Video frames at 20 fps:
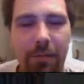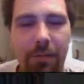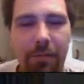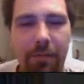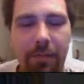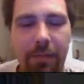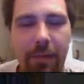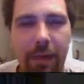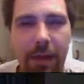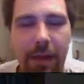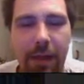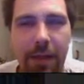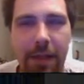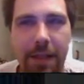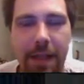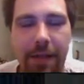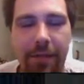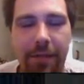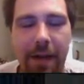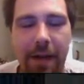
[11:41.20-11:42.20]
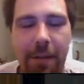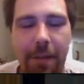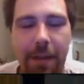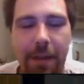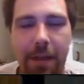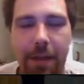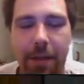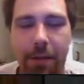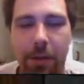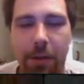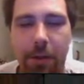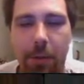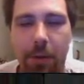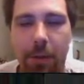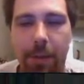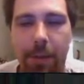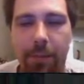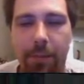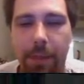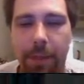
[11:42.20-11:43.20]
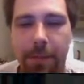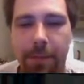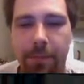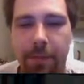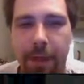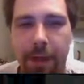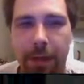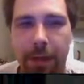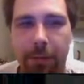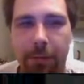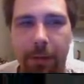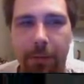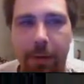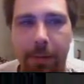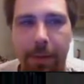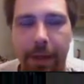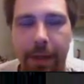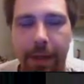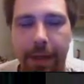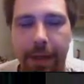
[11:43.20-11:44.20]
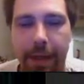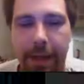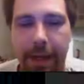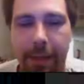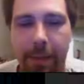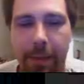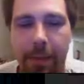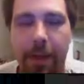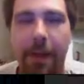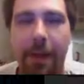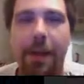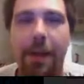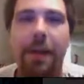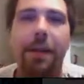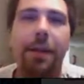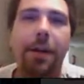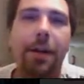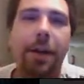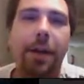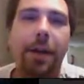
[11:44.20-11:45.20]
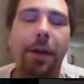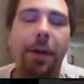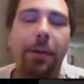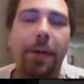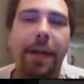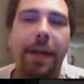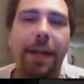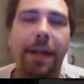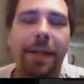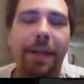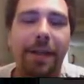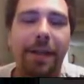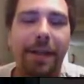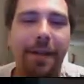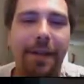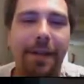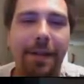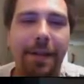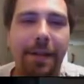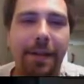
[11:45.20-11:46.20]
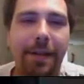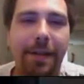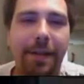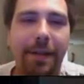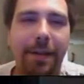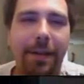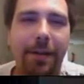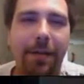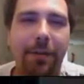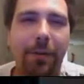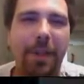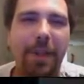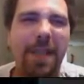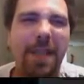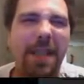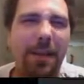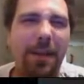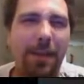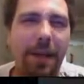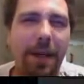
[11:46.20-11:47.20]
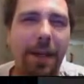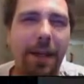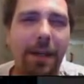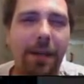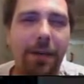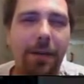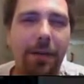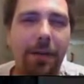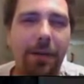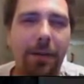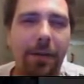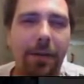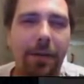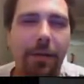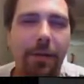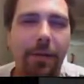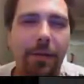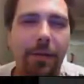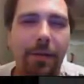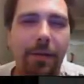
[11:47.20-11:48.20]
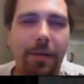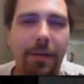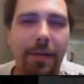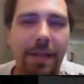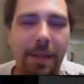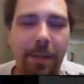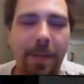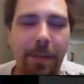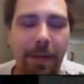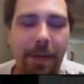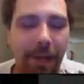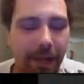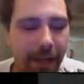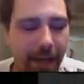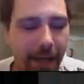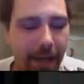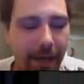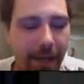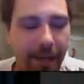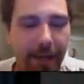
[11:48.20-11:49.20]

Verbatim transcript: I'm just not vapidly acute anymore. My mind just fucking went blank. I can't remember. There you go, Rita. Ritzy Rita? Something like that.